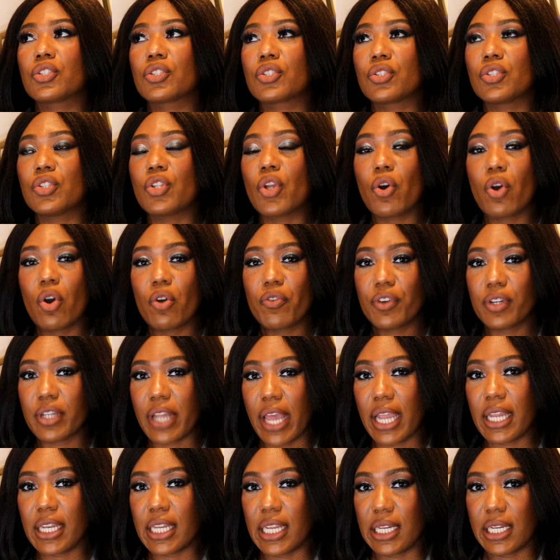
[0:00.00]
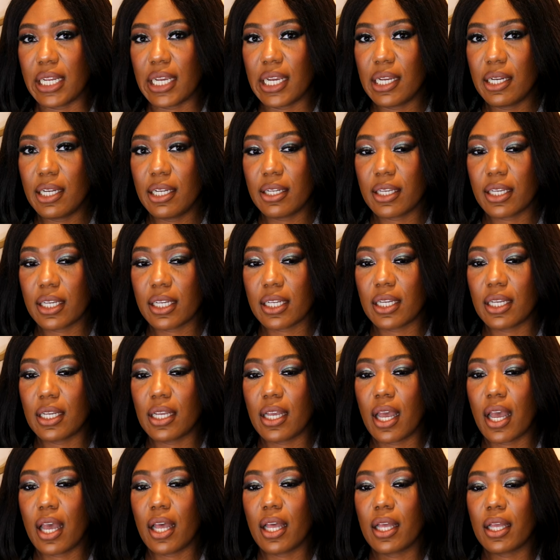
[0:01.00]
no overnight needed.
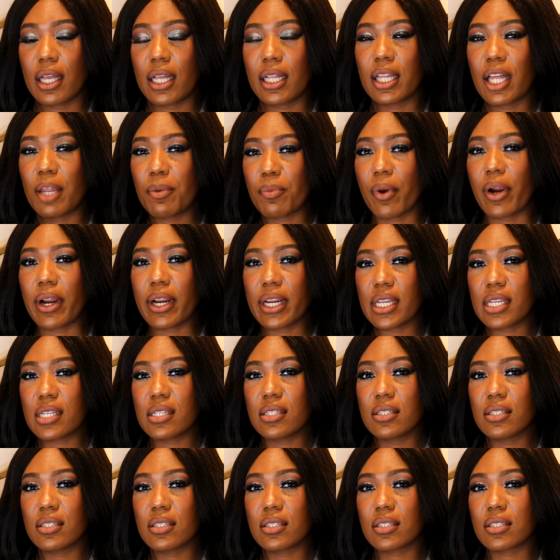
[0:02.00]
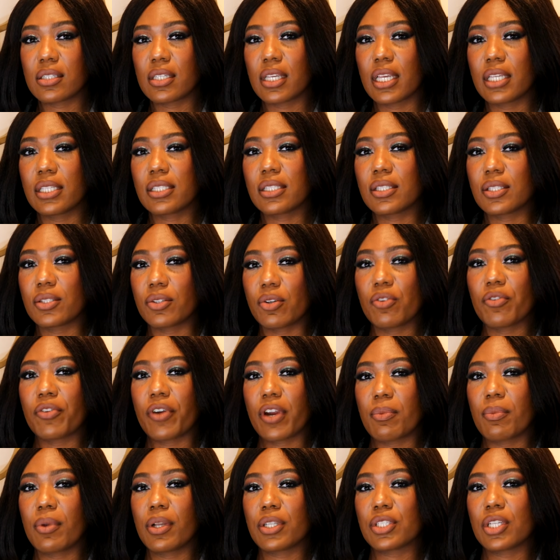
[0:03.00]
Glenn Martens is still
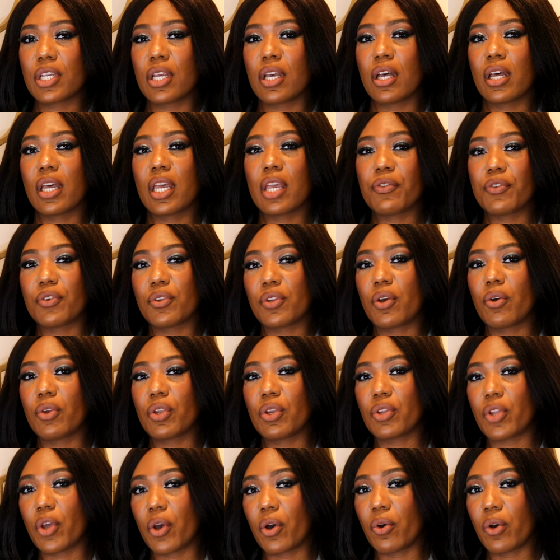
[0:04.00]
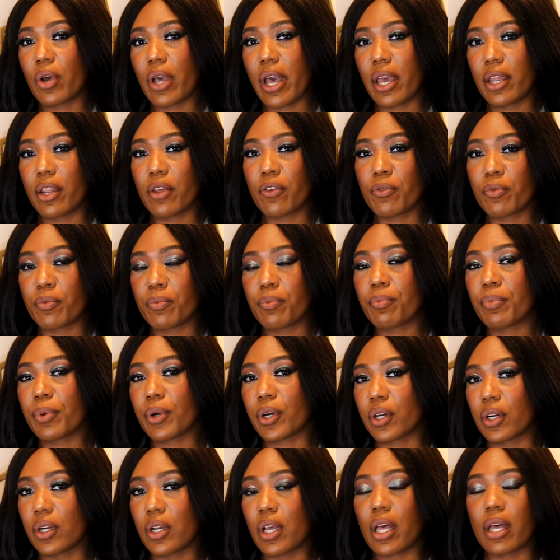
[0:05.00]
very much, if you know, kind
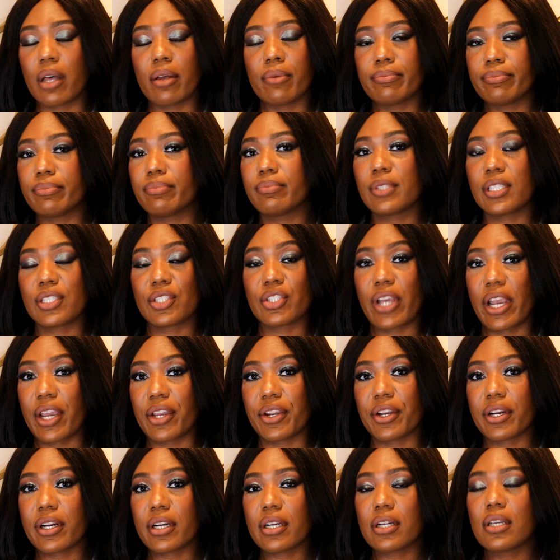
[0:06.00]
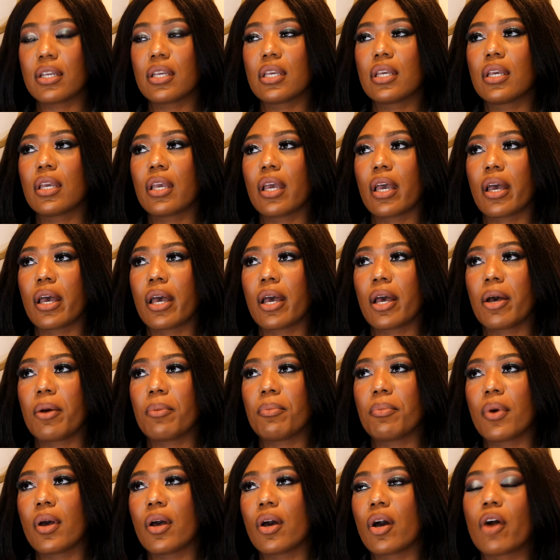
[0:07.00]
of designer.
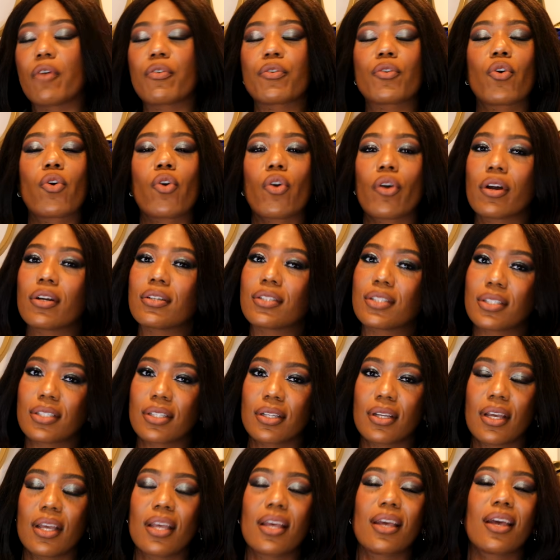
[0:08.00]
Of course,